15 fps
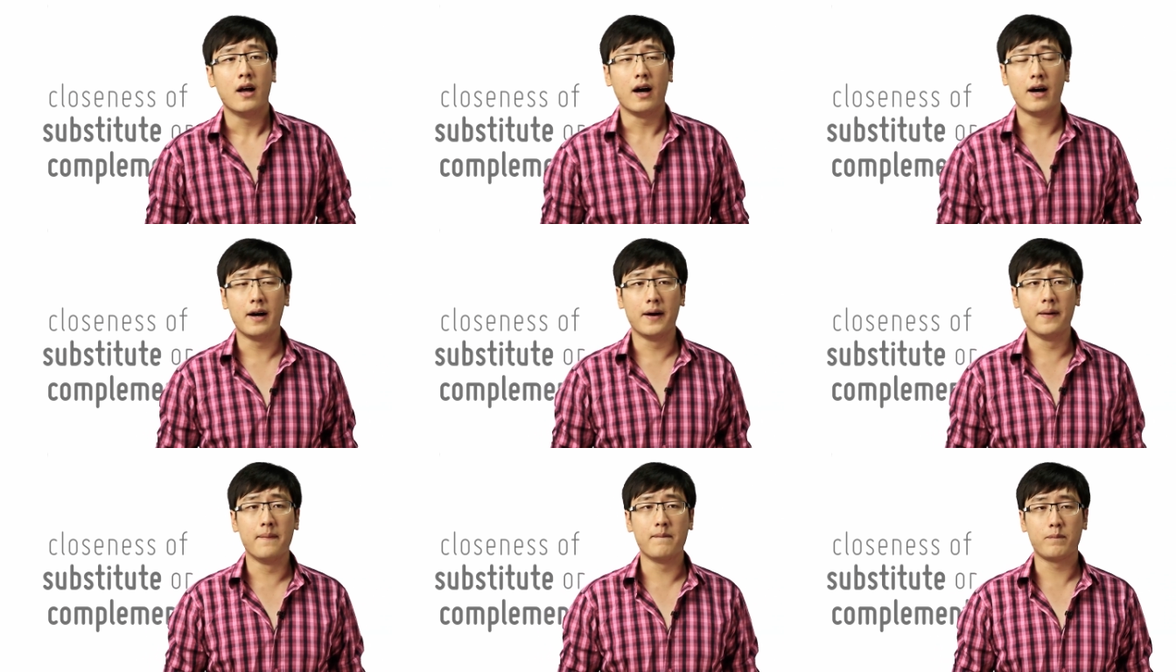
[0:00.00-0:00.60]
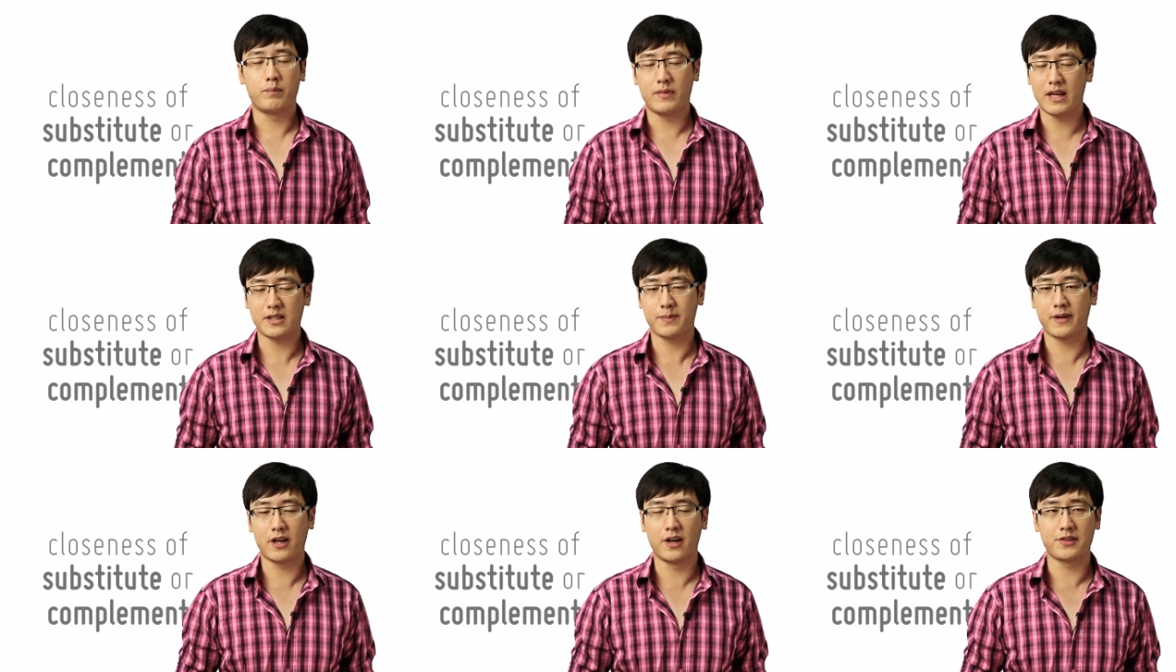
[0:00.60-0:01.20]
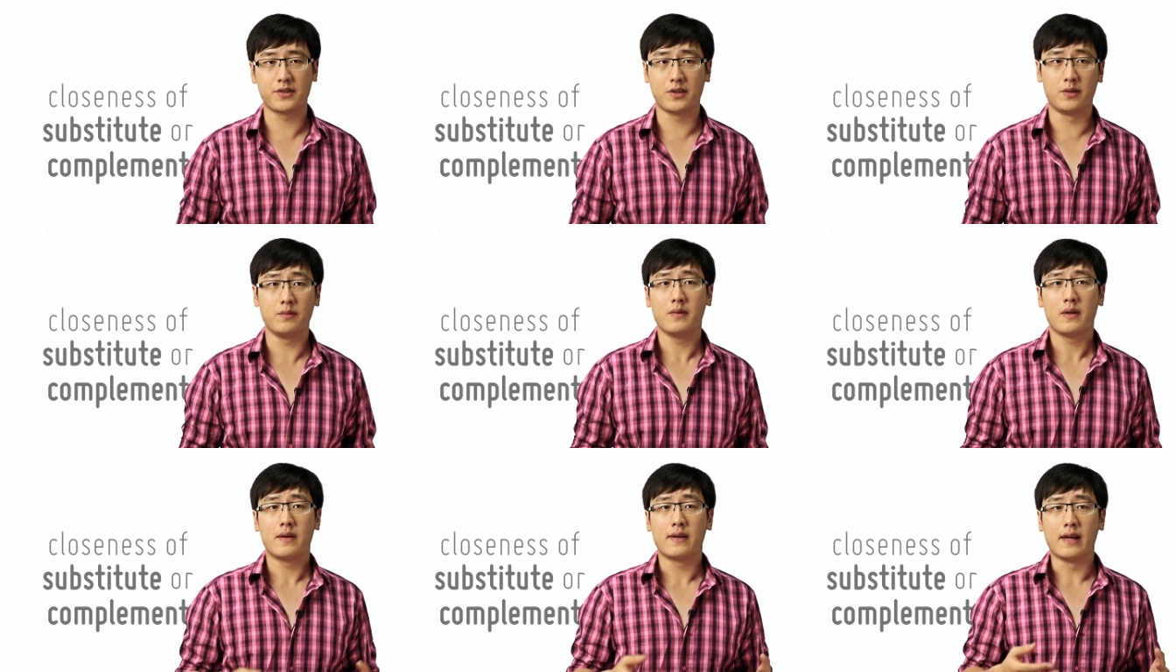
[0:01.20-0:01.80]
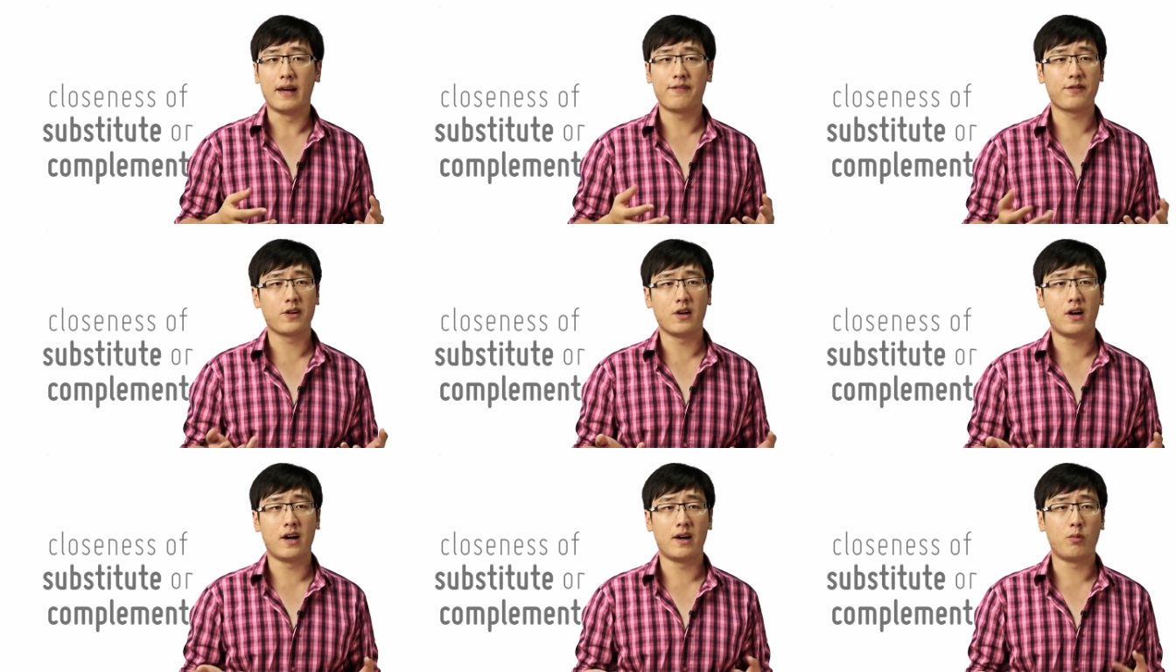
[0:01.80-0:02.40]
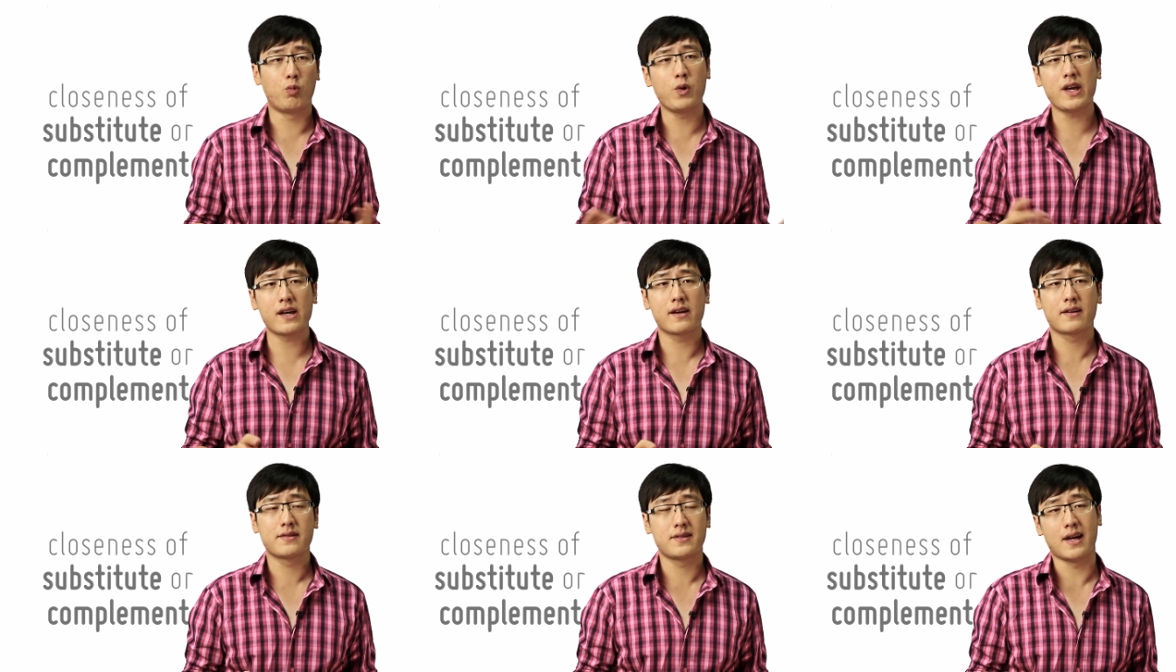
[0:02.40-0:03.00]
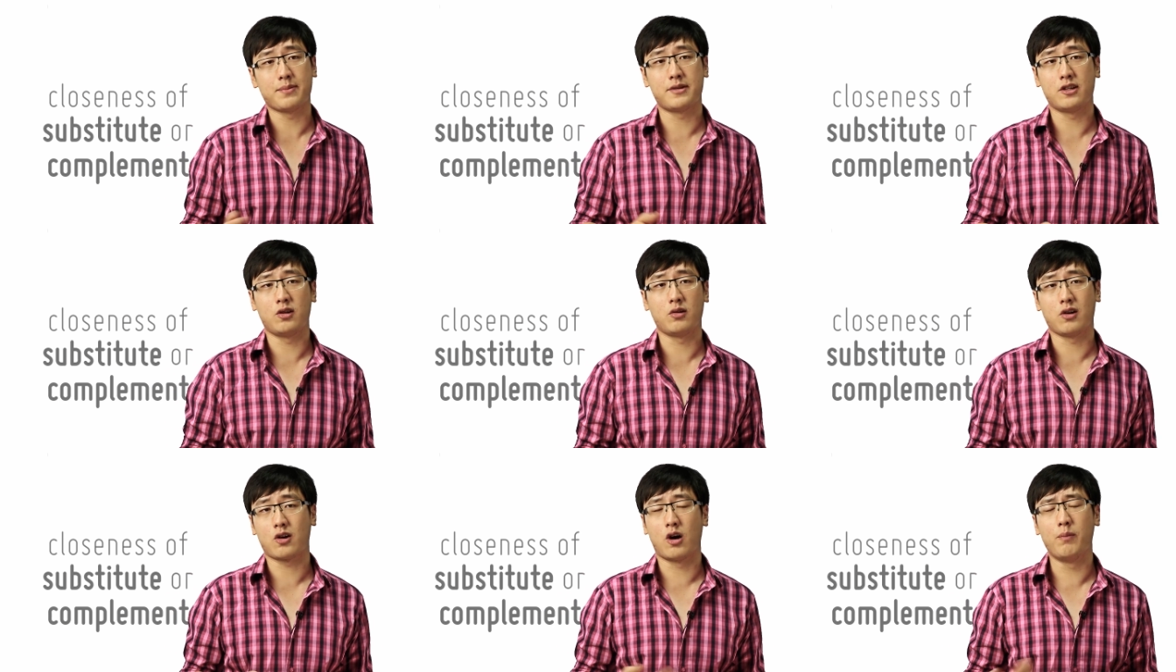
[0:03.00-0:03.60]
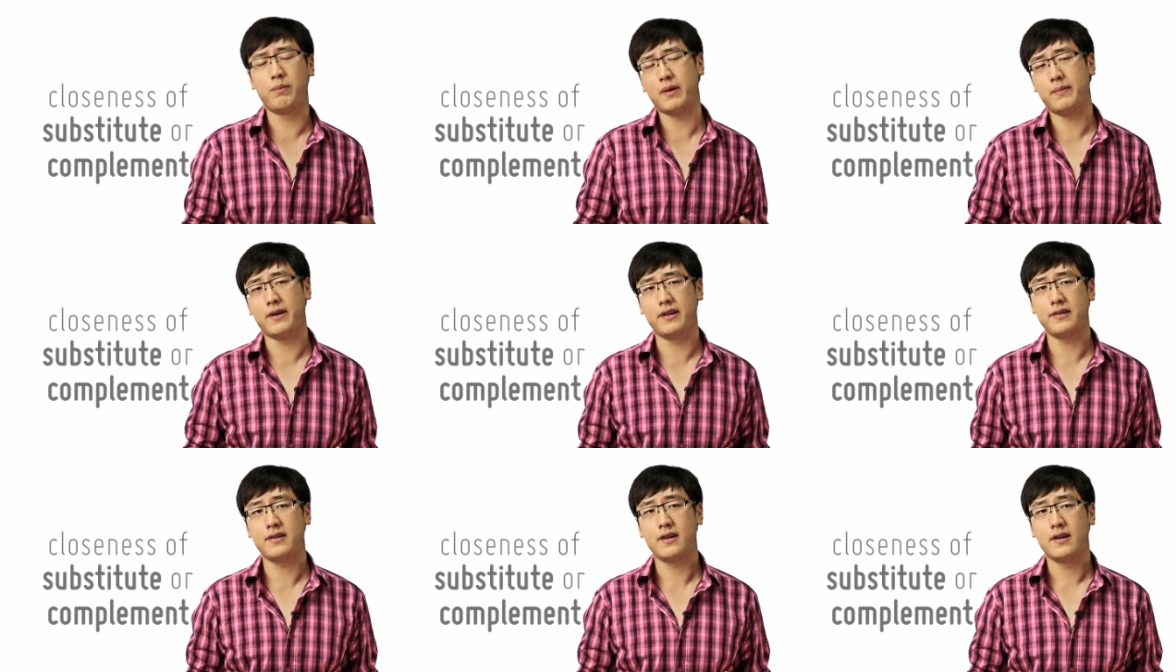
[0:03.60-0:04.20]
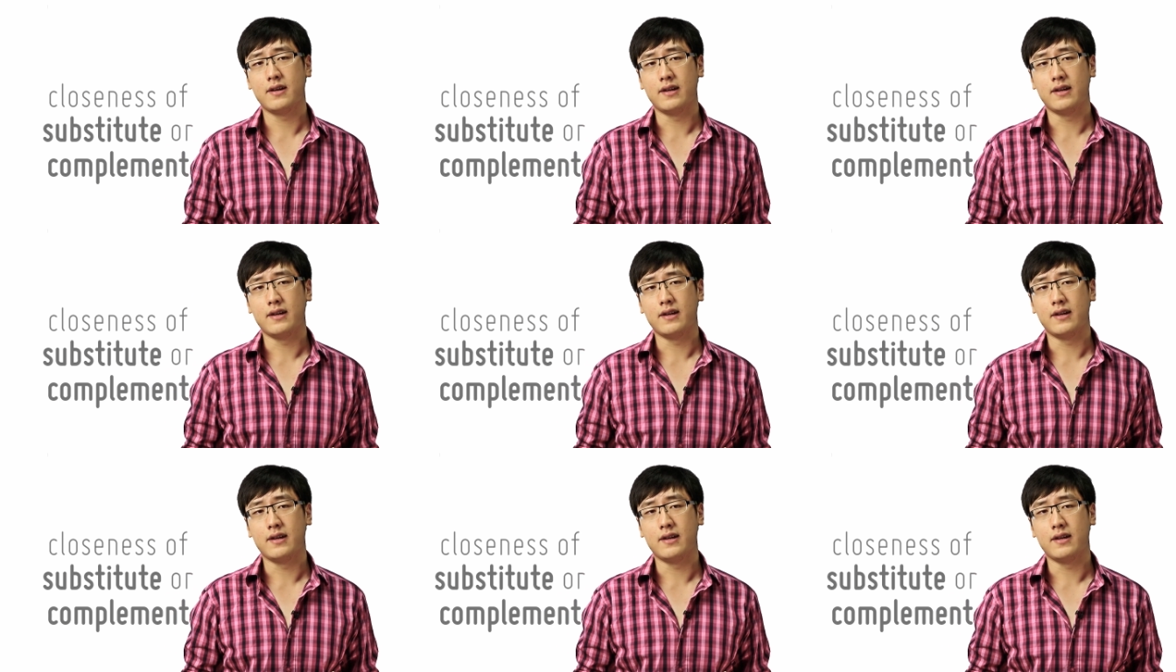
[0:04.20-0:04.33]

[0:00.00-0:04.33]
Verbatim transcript: Um, that's because, you know, if you a weak substitute or complement,